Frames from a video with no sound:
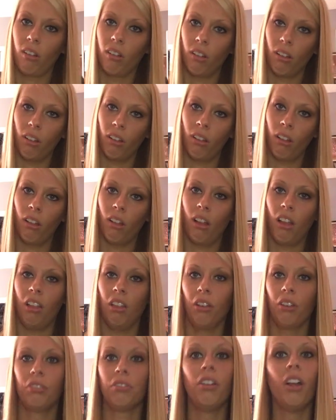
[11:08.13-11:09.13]
oh, I
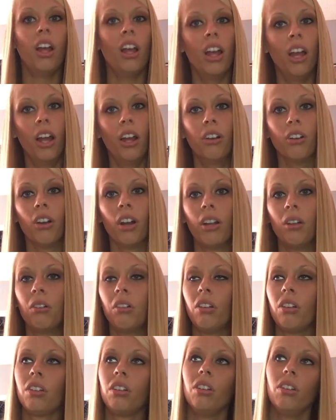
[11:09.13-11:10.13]
look fat, or I
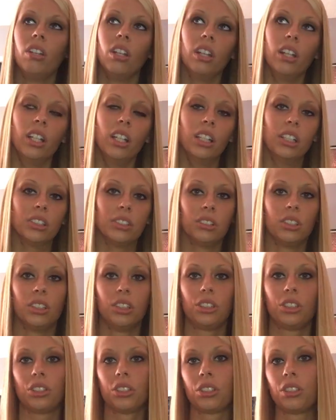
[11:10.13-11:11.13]
don't look good in this, or
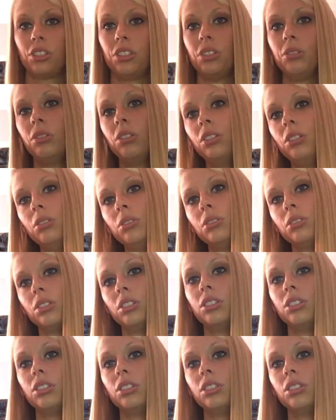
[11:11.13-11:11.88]
this shirt's too loose,